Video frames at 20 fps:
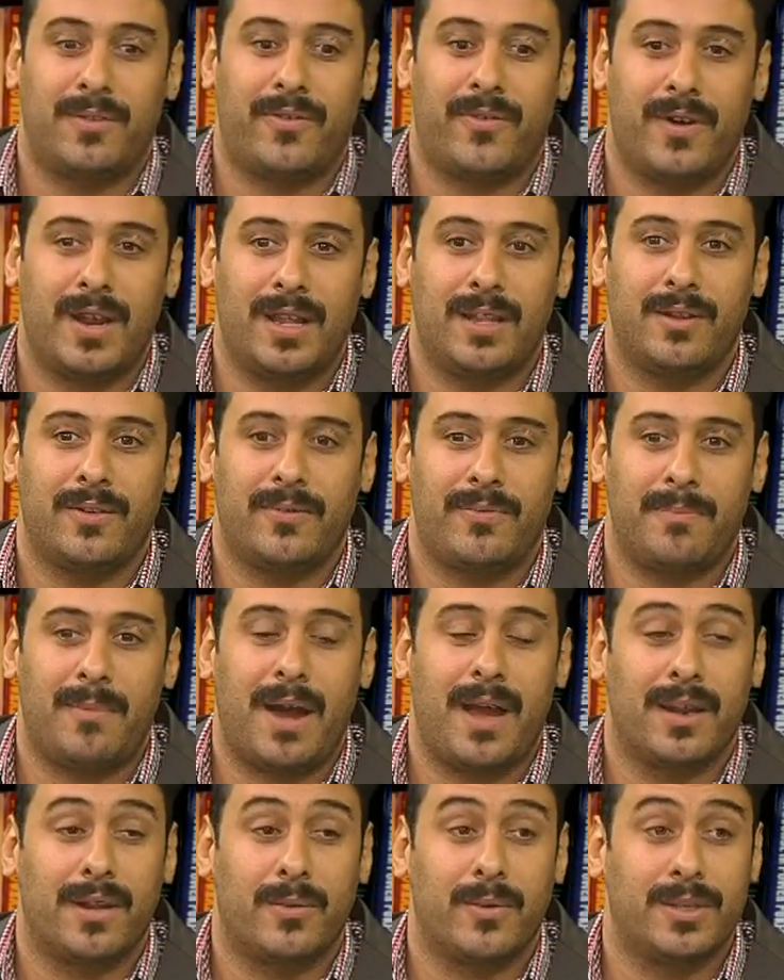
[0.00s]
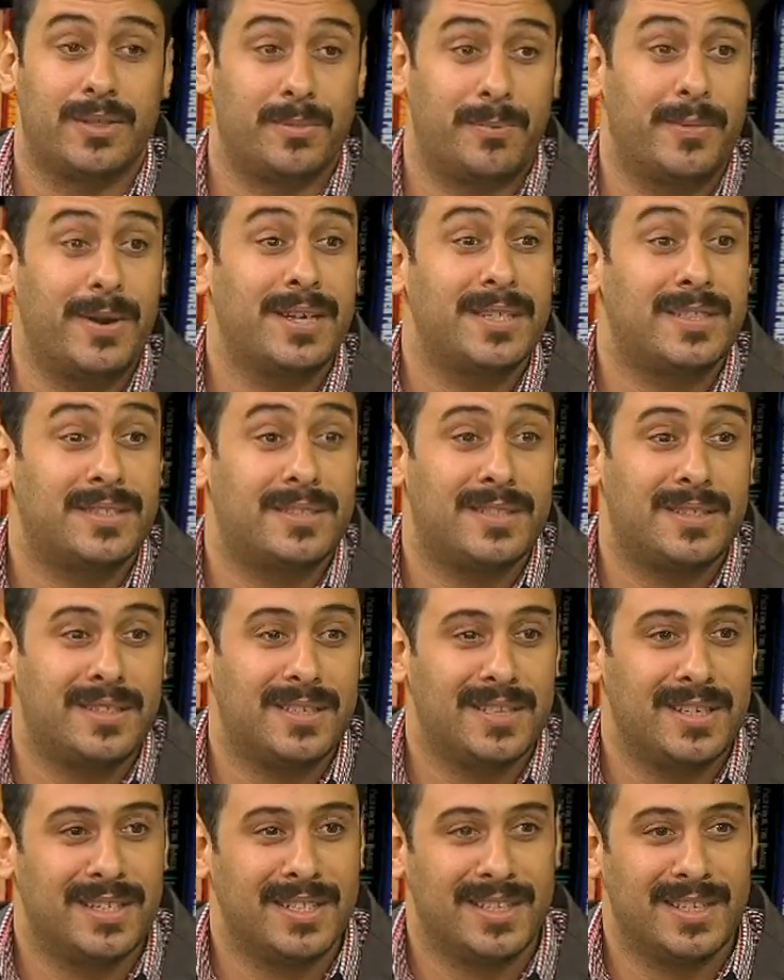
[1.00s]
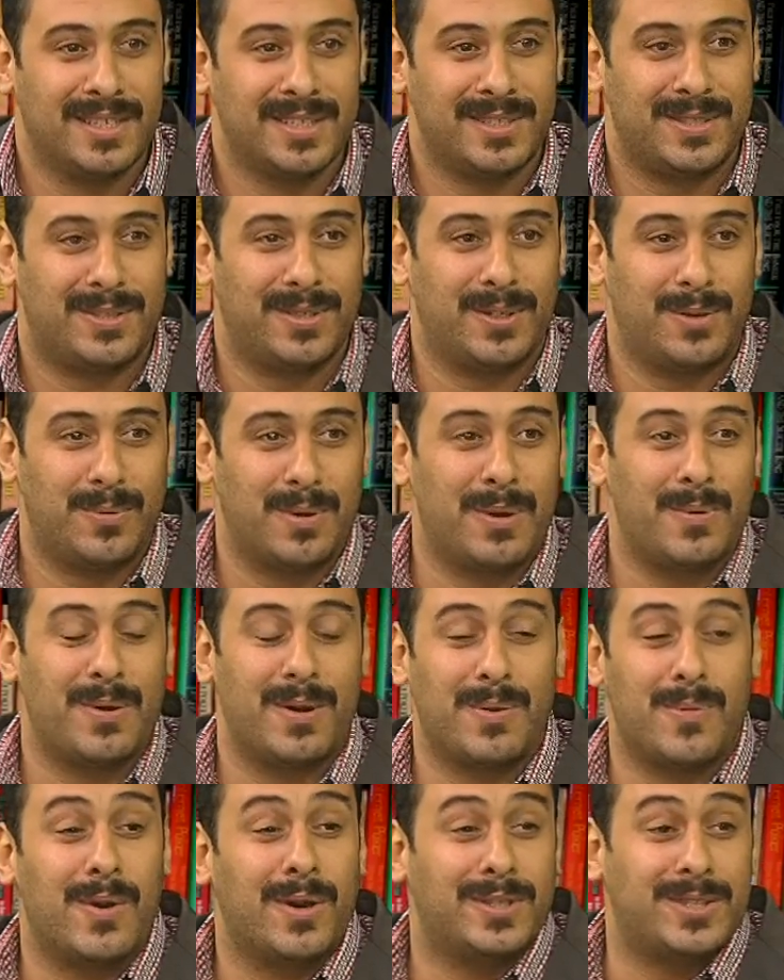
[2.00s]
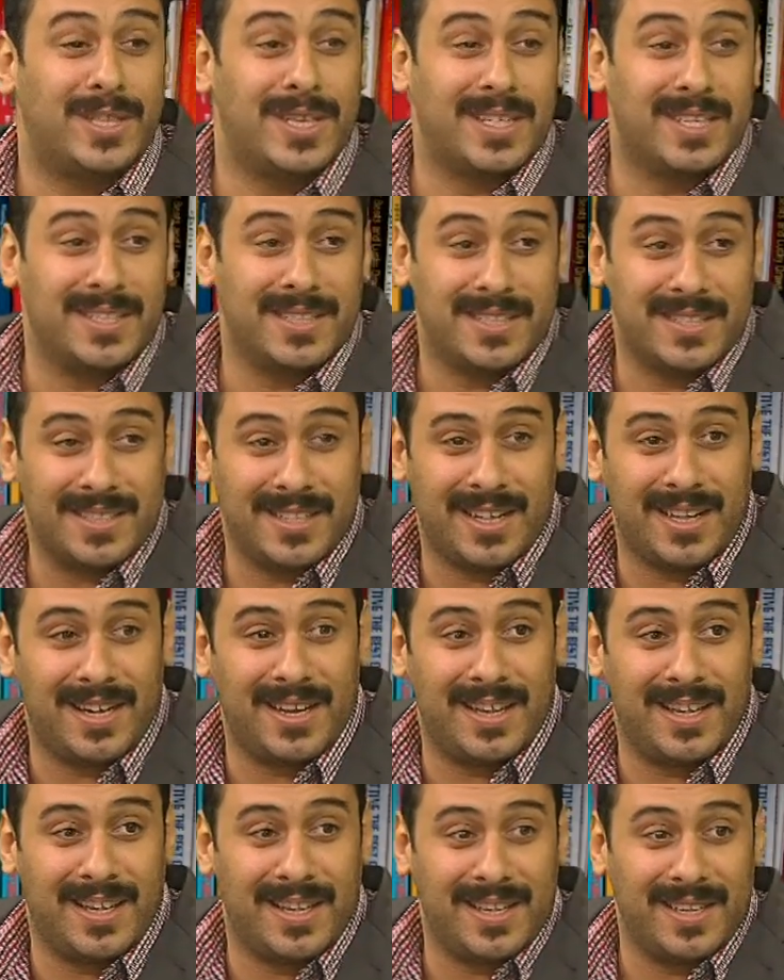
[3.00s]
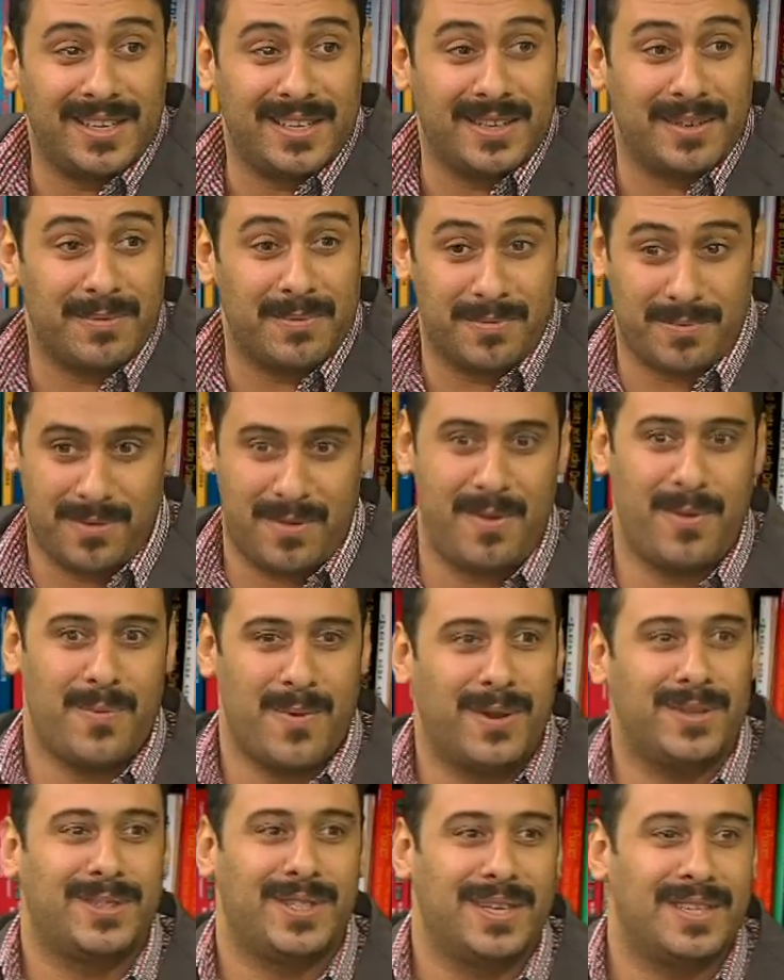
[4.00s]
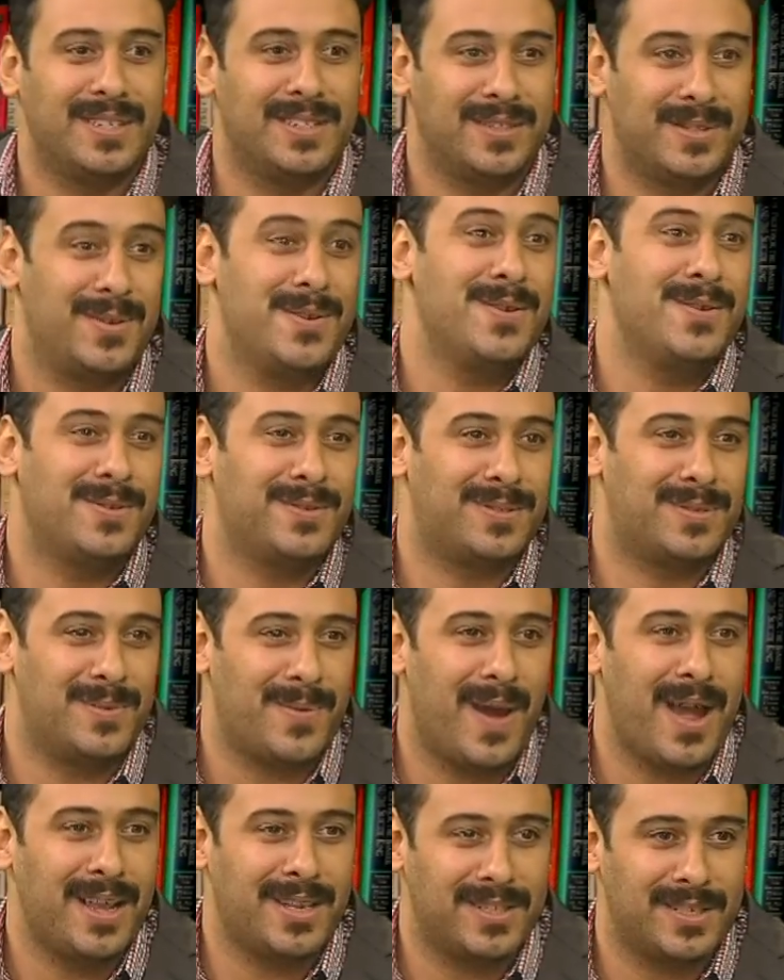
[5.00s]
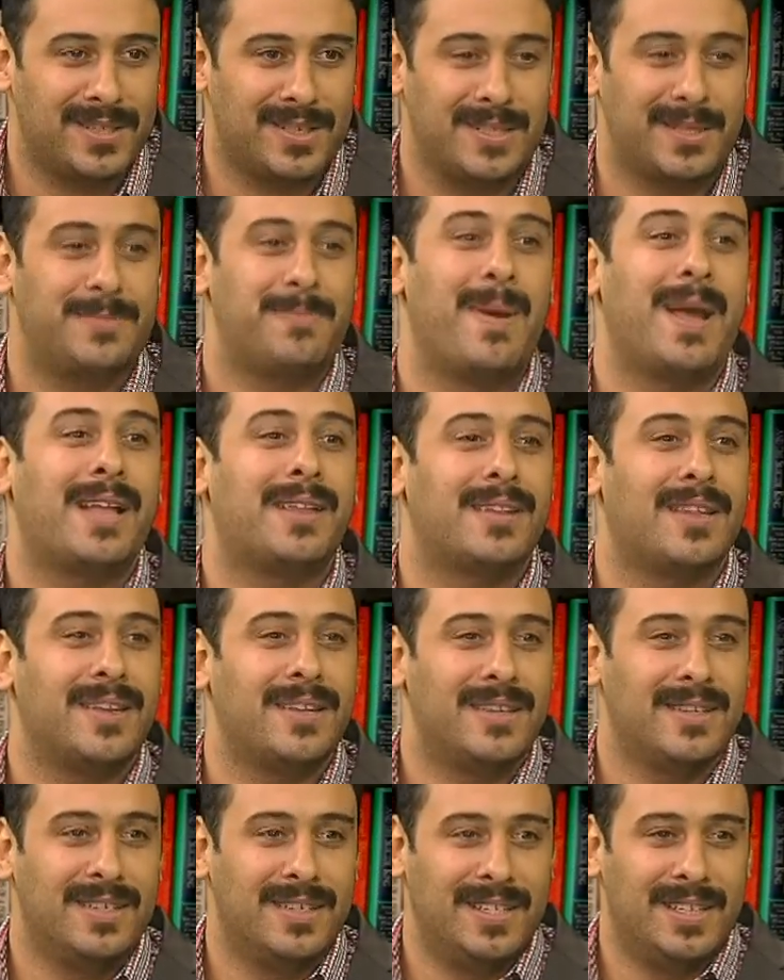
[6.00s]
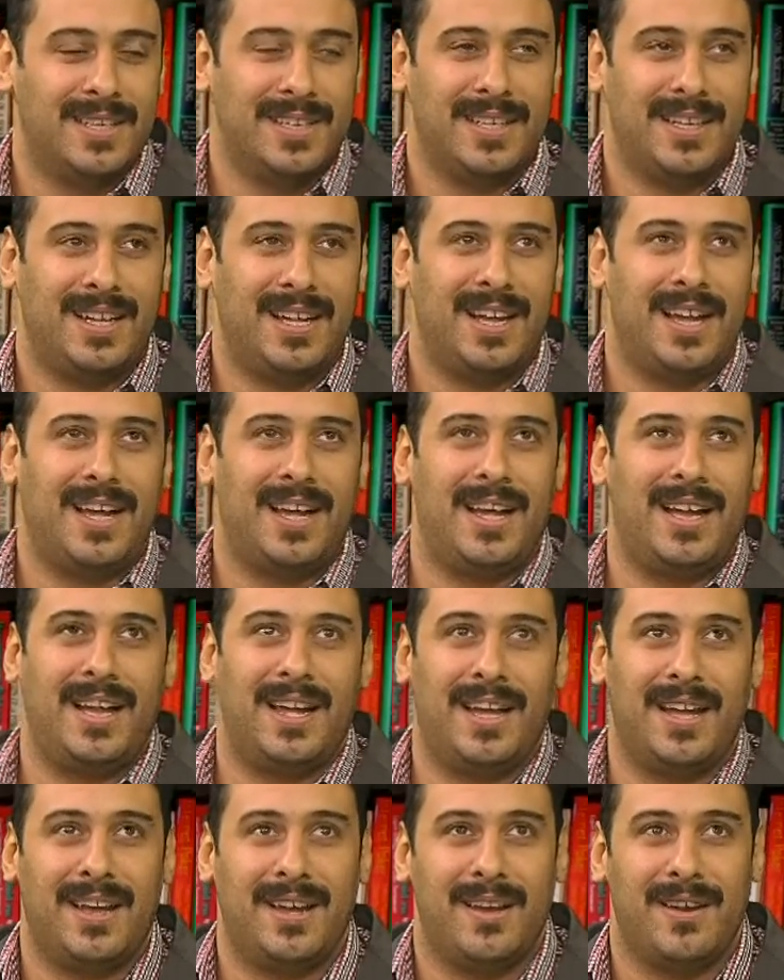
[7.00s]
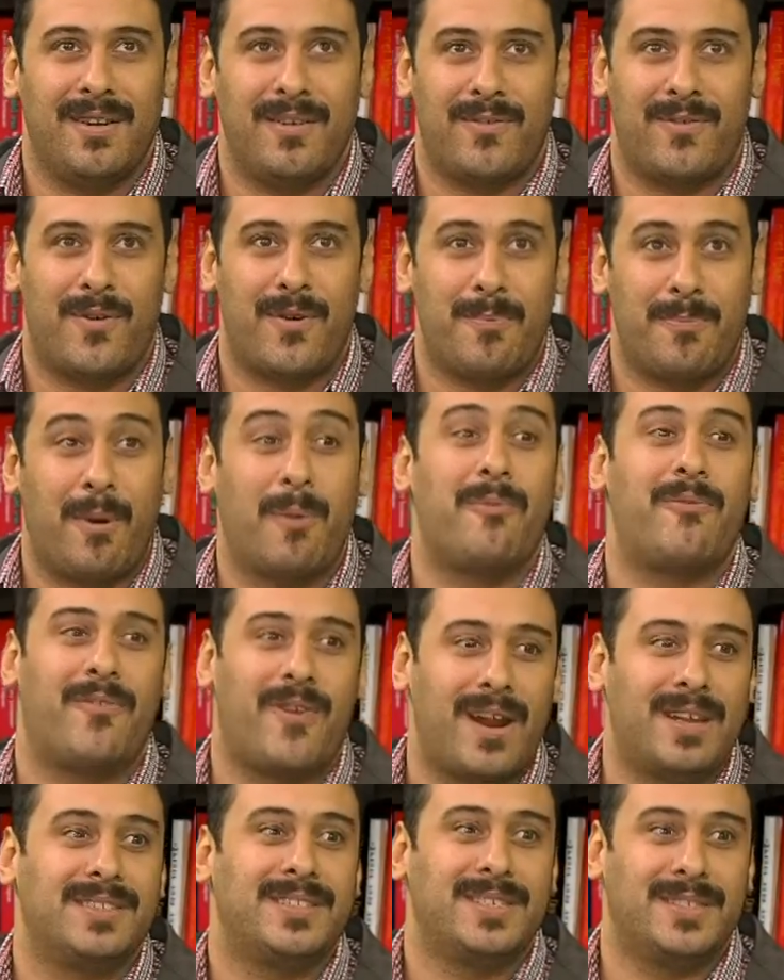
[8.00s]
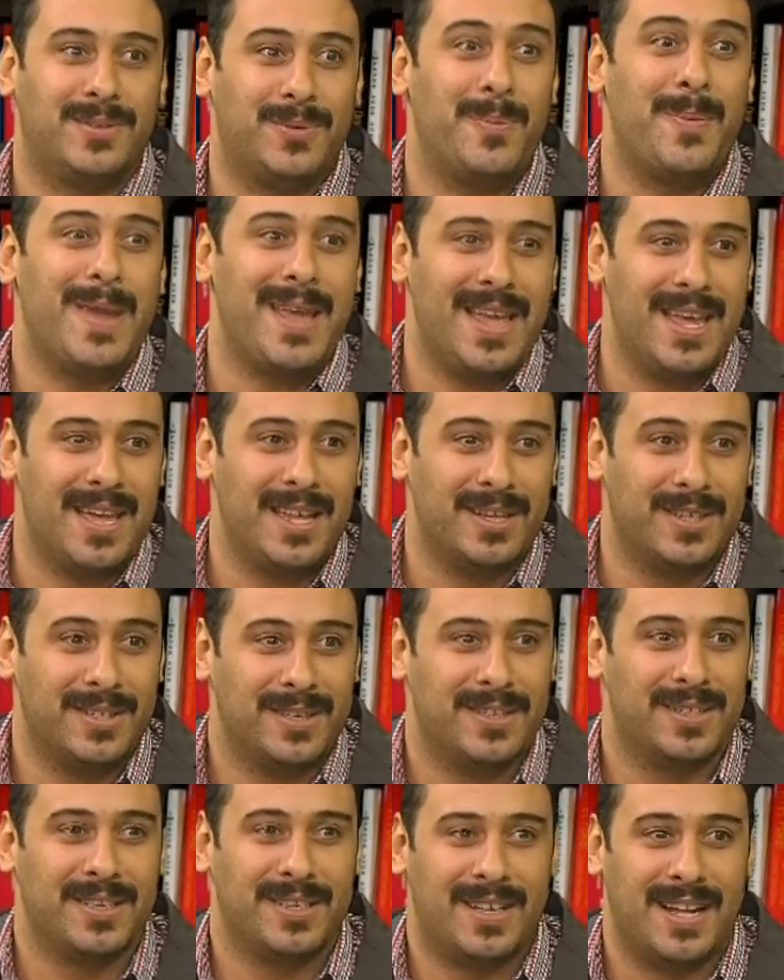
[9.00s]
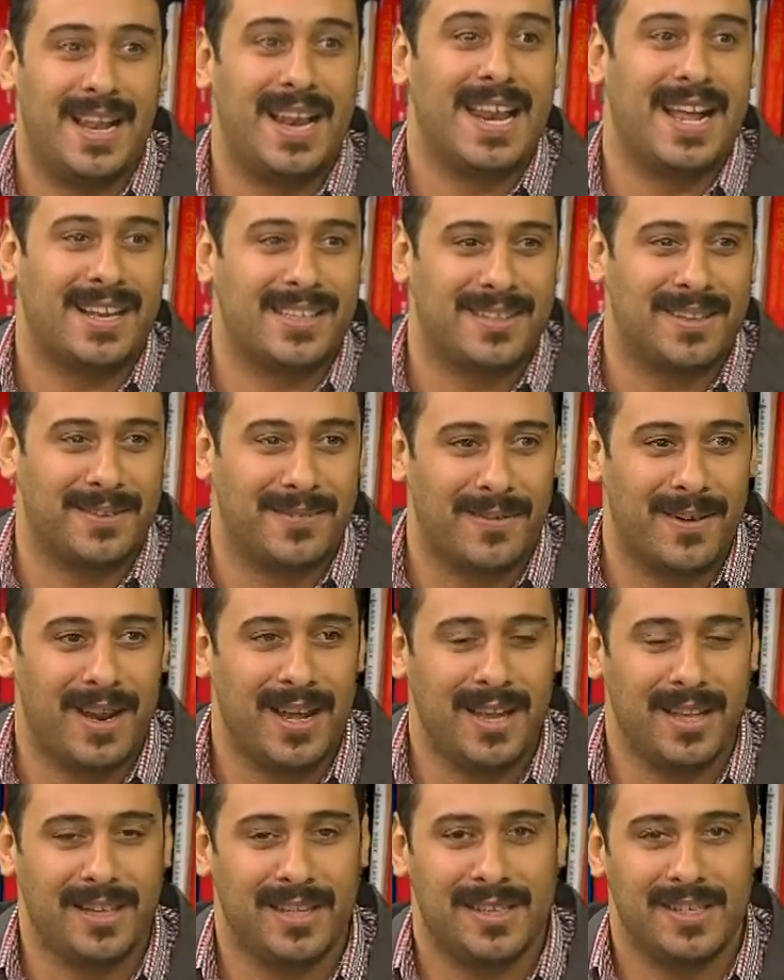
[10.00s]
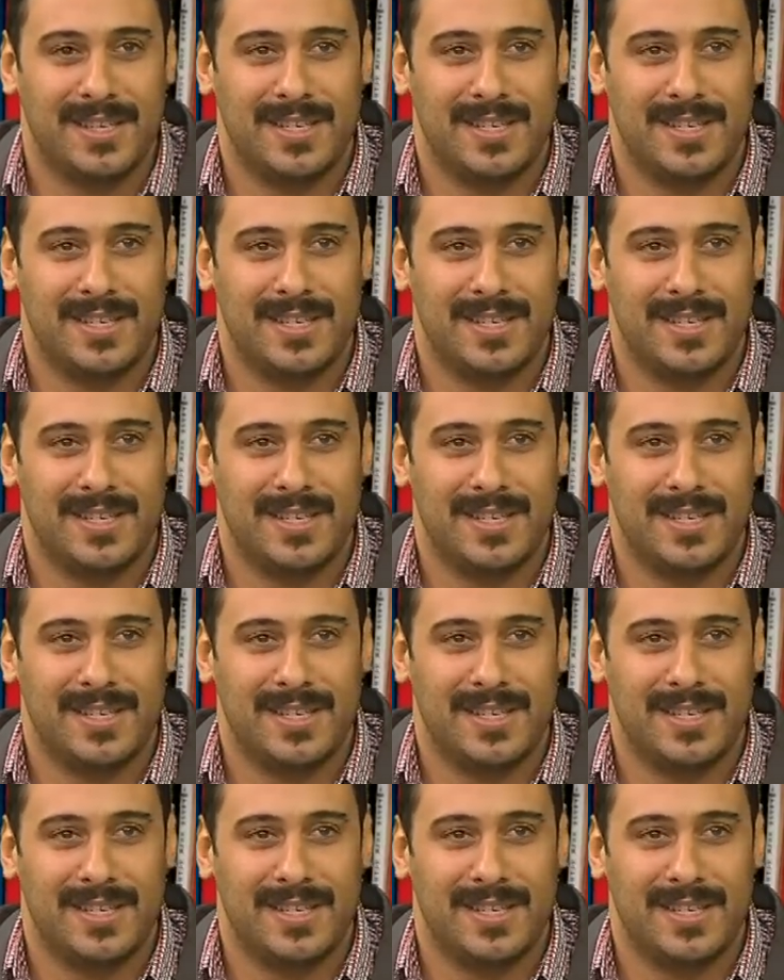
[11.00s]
friend of mine who is a priest. So we were watching the news, right? Just expecting for Pope Francis to be elected, right?